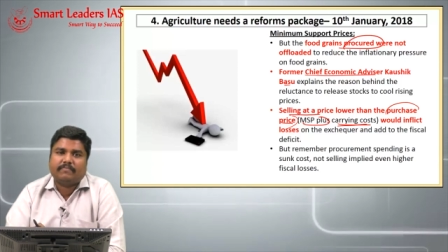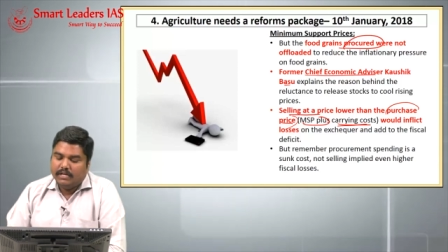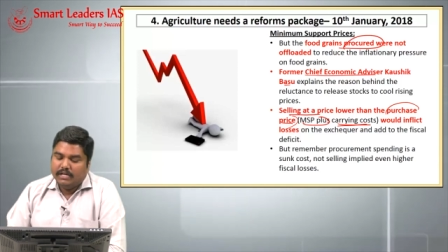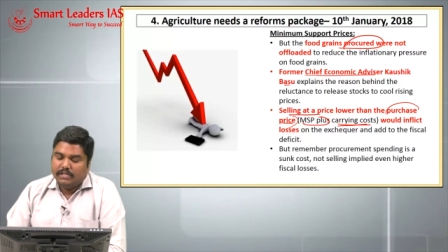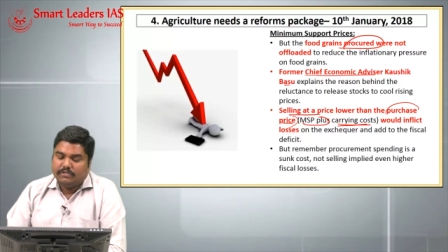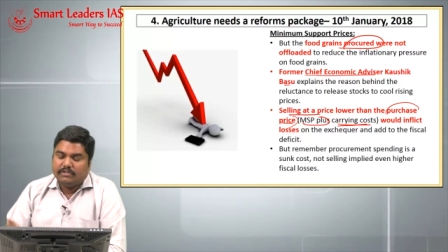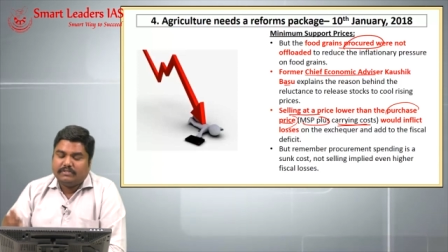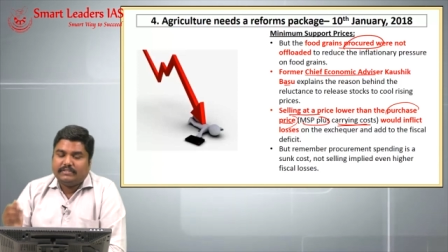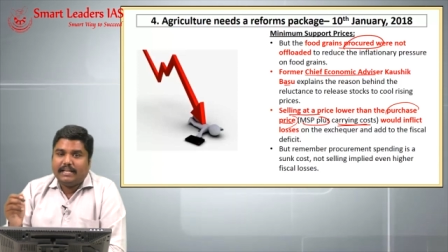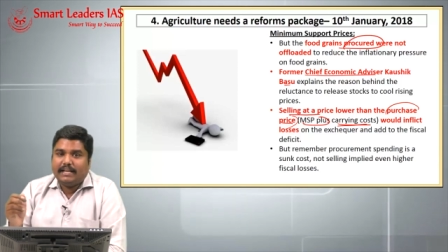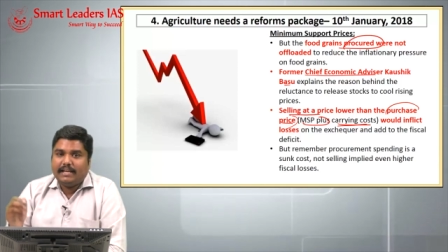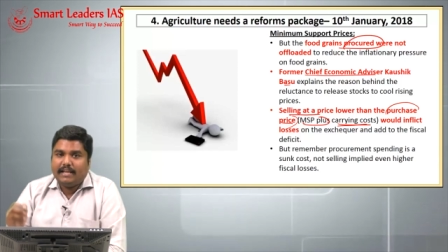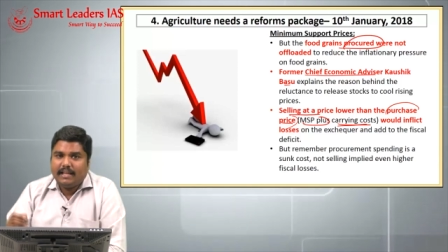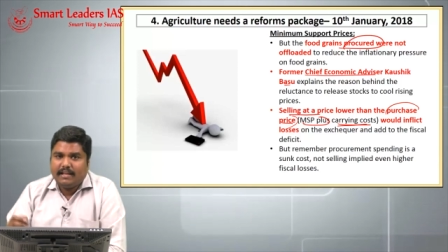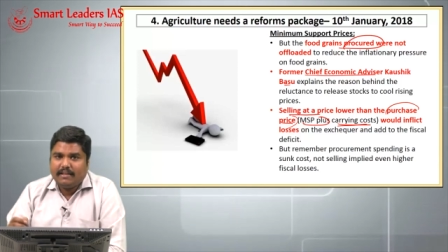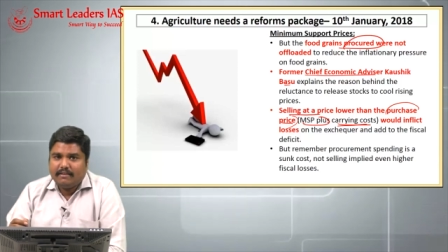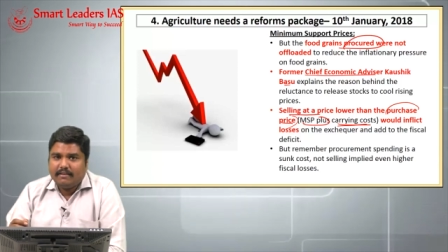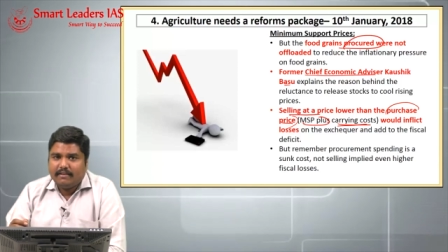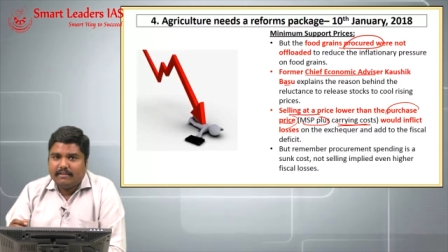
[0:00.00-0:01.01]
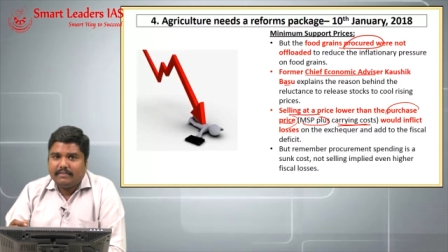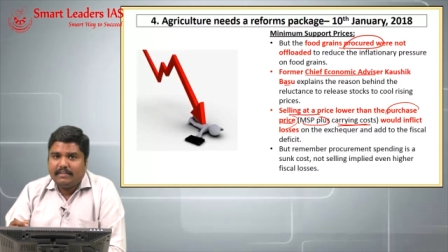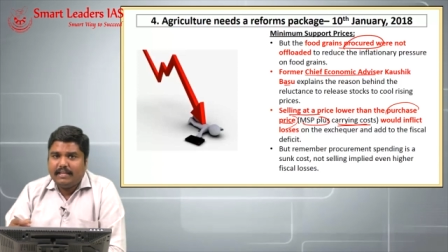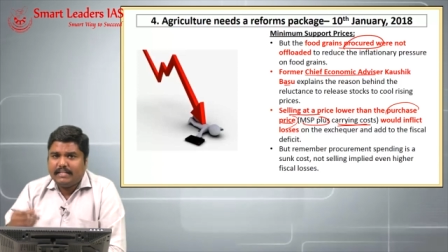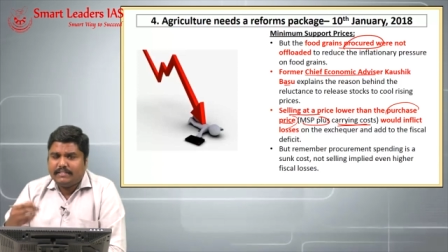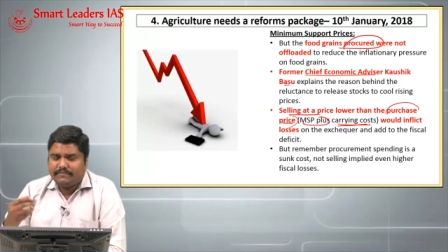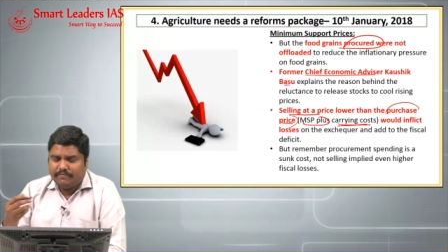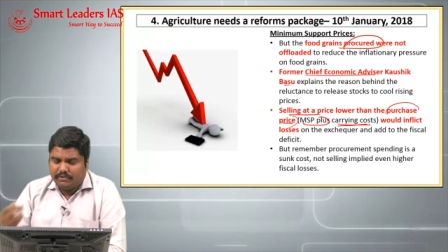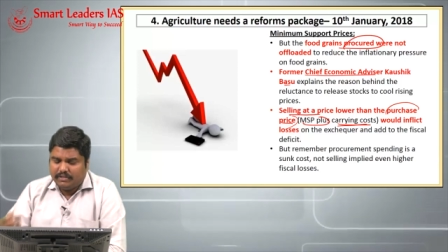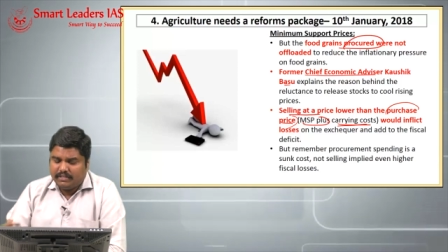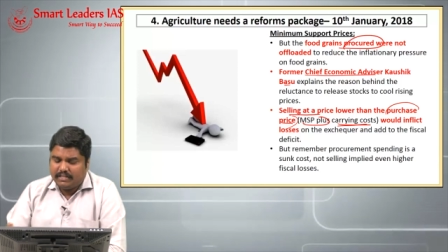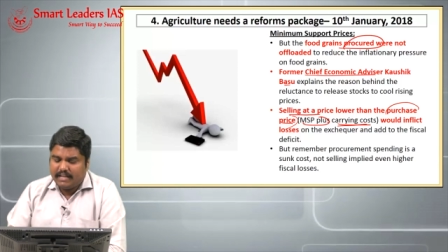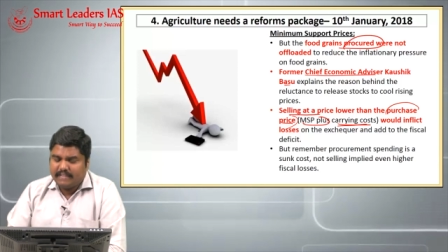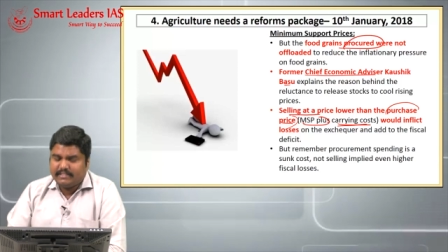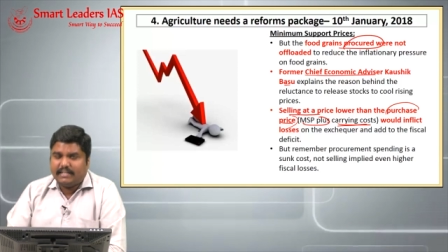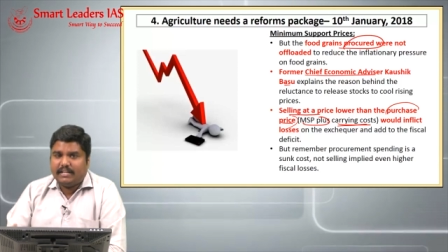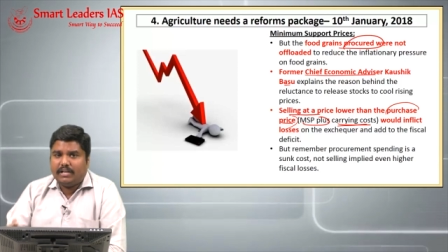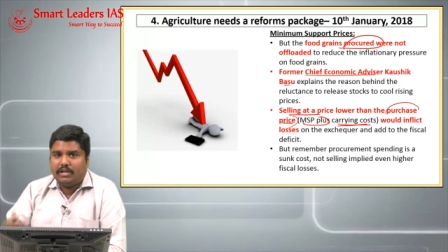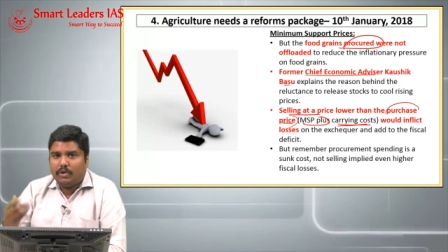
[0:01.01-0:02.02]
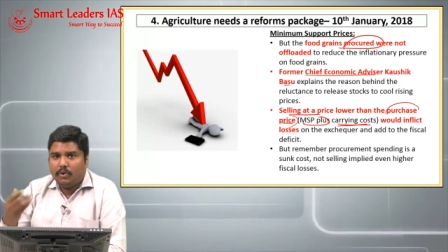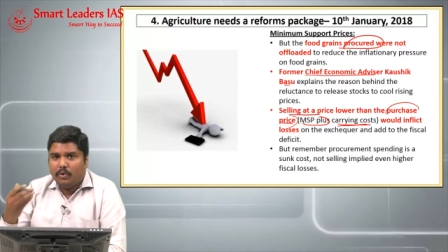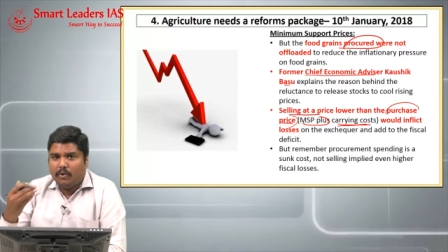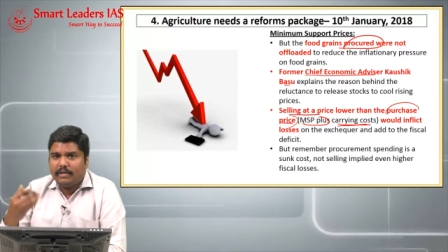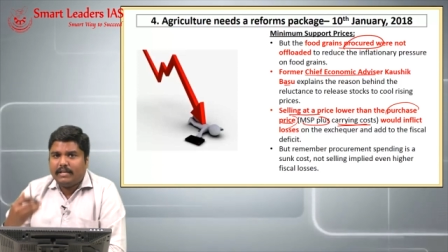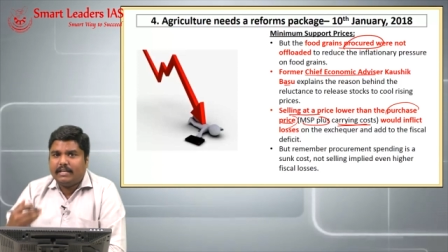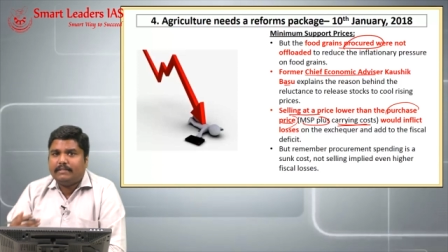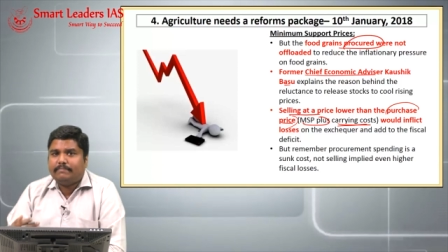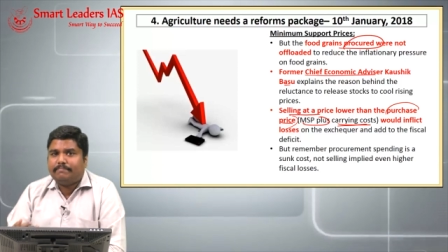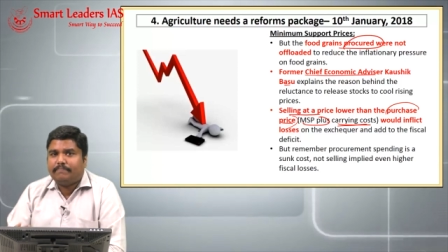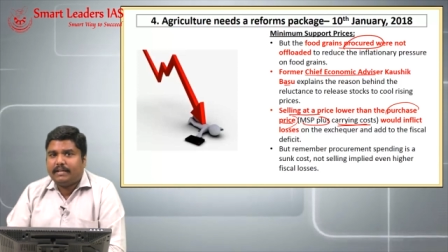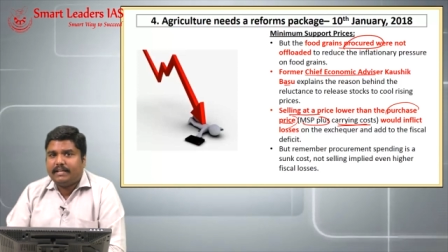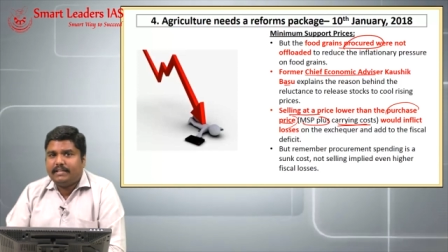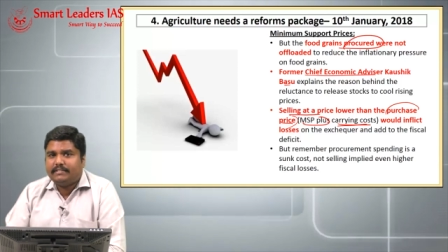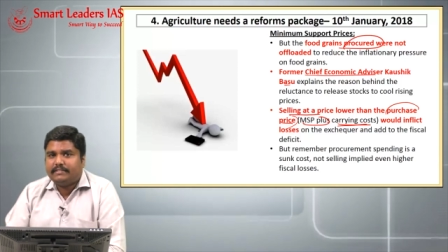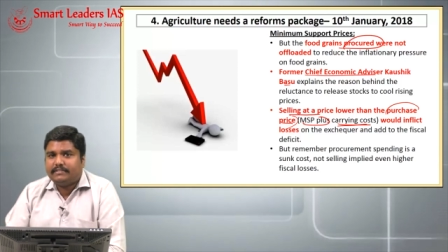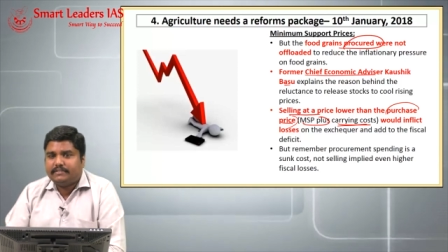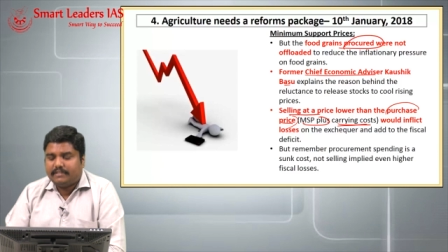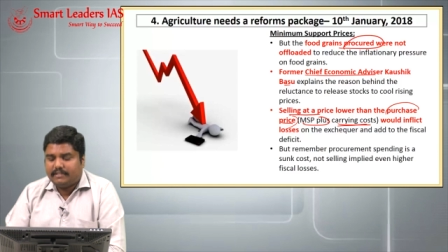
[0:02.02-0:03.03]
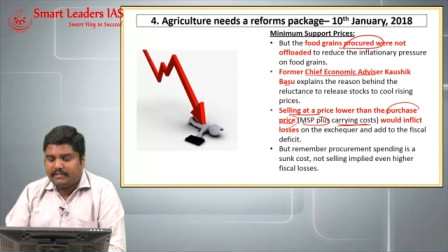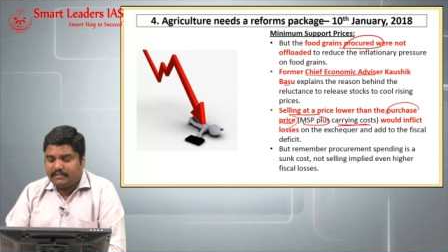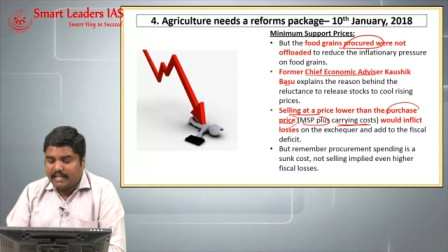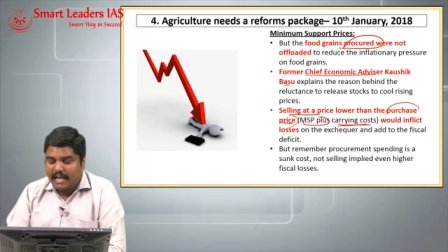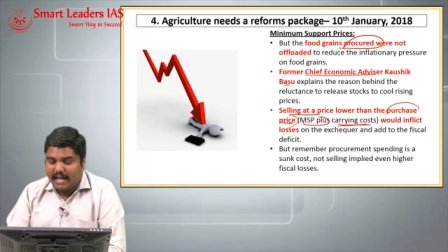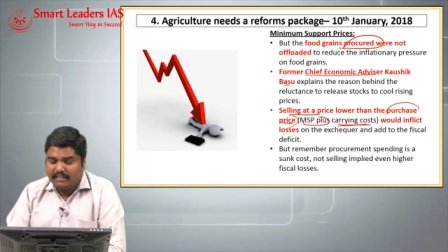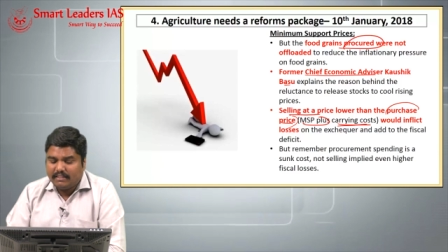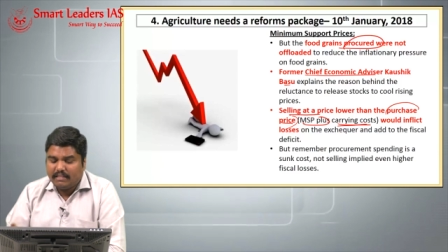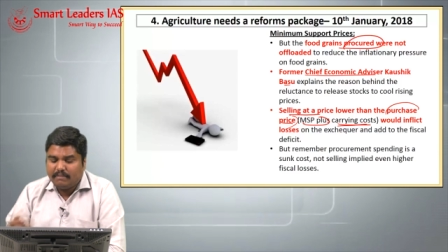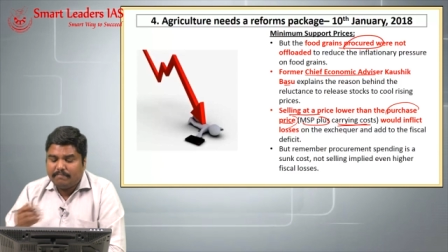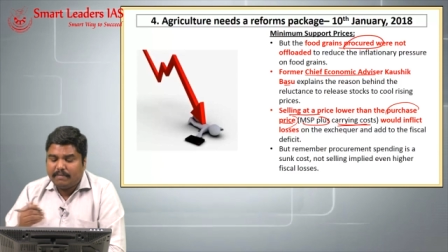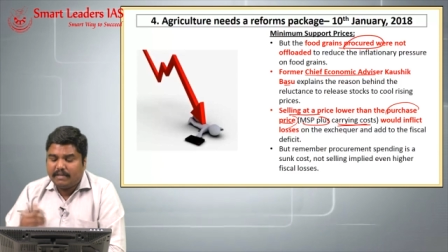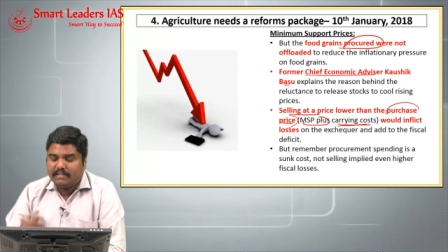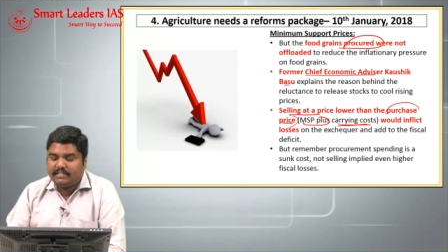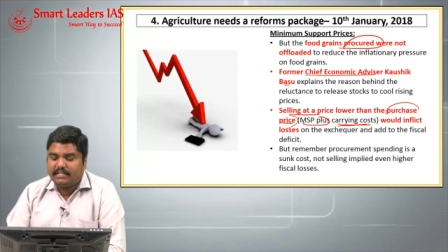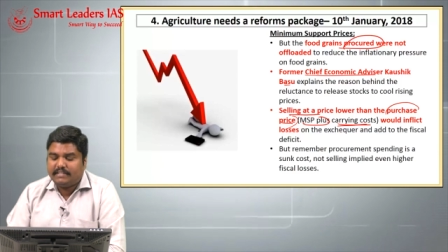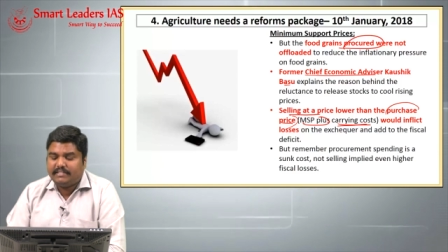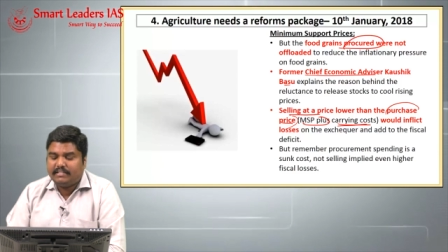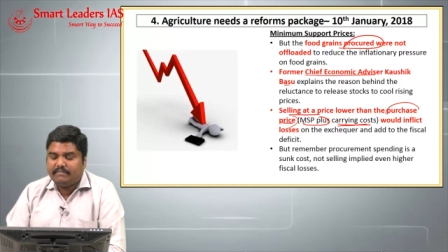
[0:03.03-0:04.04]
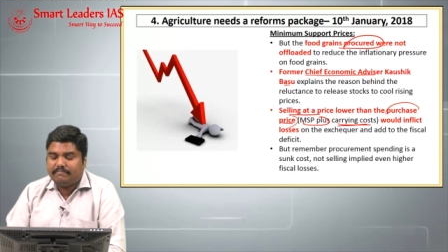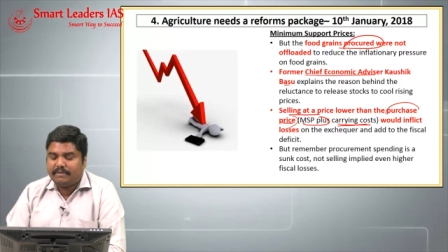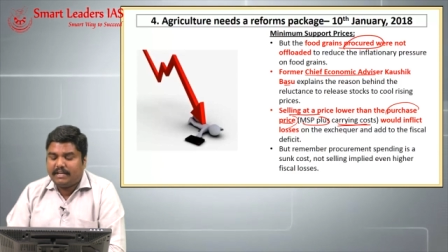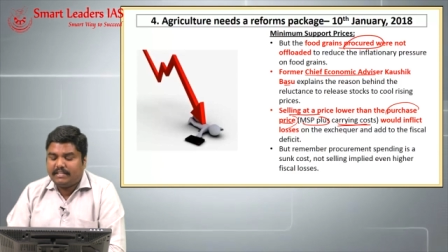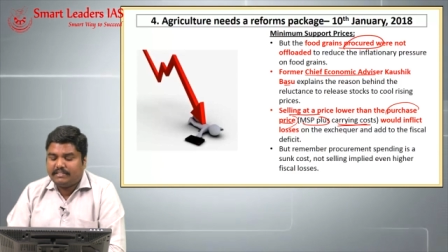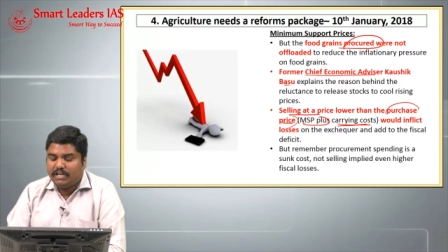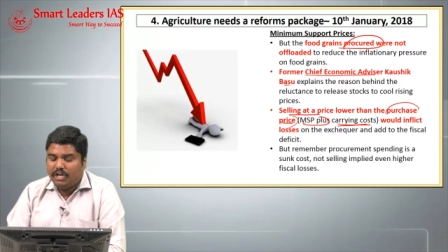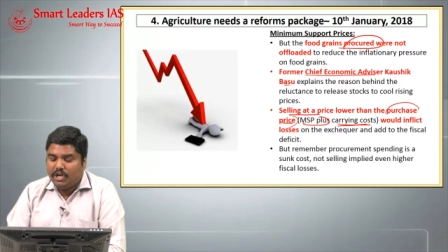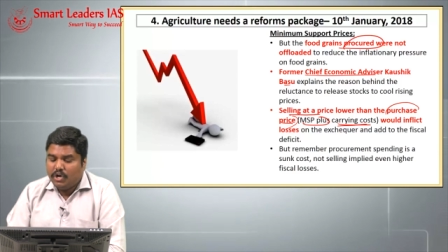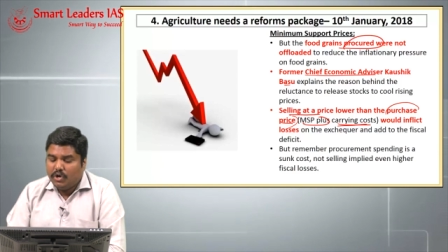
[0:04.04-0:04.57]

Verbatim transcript: So selling these food grains at a lower price than the purchasing price